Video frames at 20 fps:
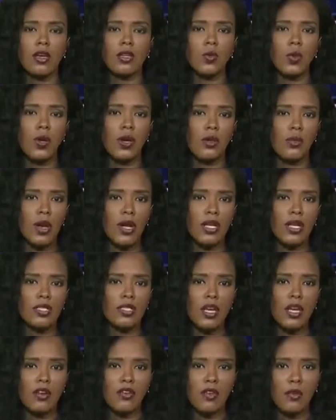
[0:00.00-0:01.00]
and
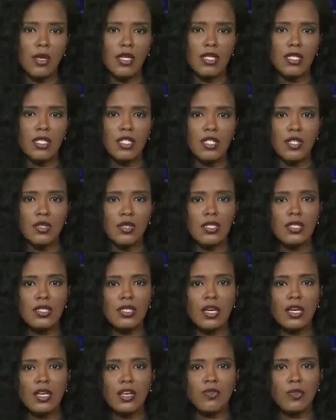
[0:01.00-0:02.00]
Guatemala's government issued a
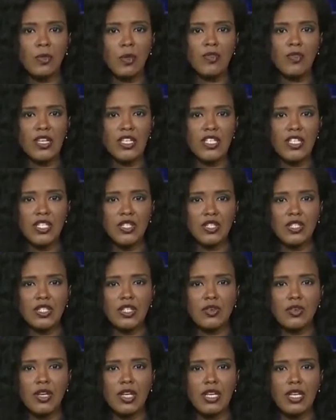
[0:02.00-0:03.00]
state of
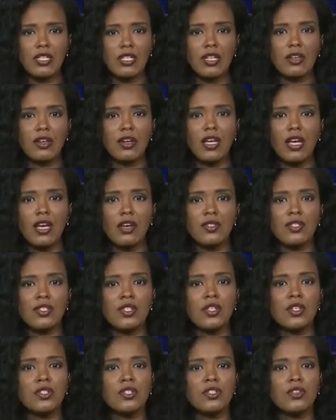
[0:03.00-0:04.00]
prevention decree that
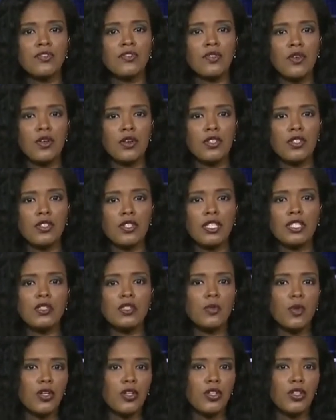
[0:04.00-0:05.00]
allows the use of force on
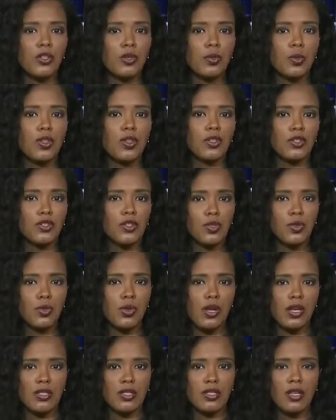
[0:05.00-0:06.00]
its border with
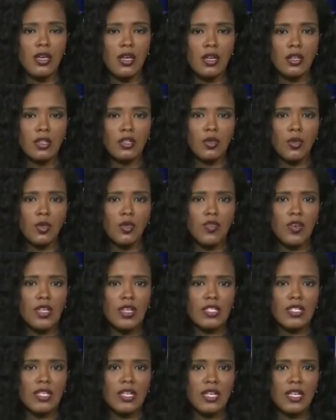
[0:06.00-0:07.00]
Honduras to
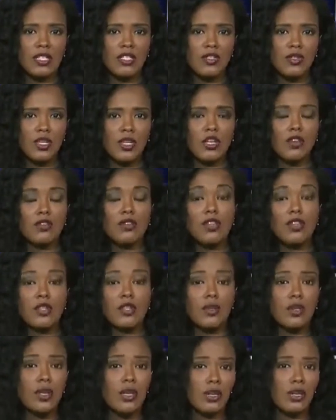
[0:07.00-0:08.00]
prevent the entry of a
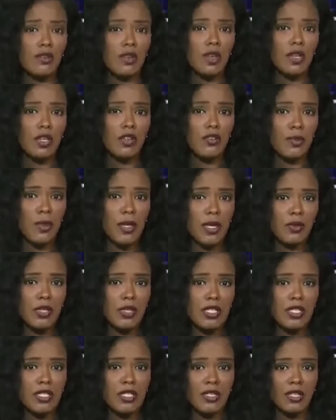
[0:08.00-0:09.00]
new caravan of
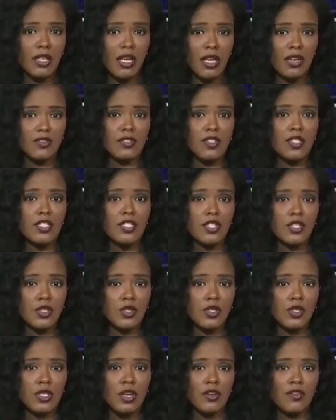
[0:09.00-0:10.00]
migrants that left this
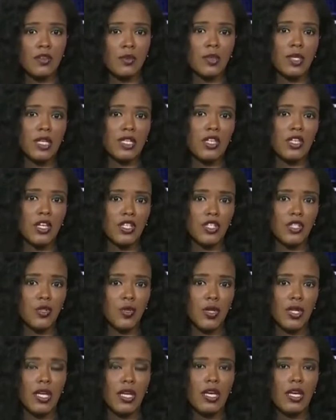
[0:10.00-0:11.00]
Tuesday from that
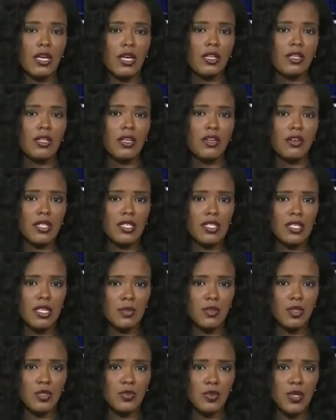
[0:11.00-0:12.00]
country in their
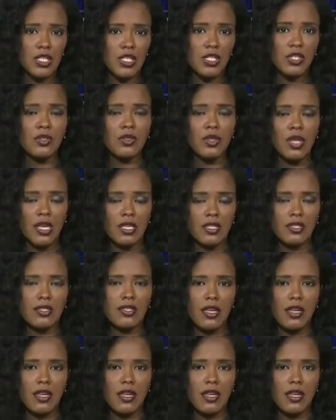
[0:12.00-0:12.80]
attempt to reach the United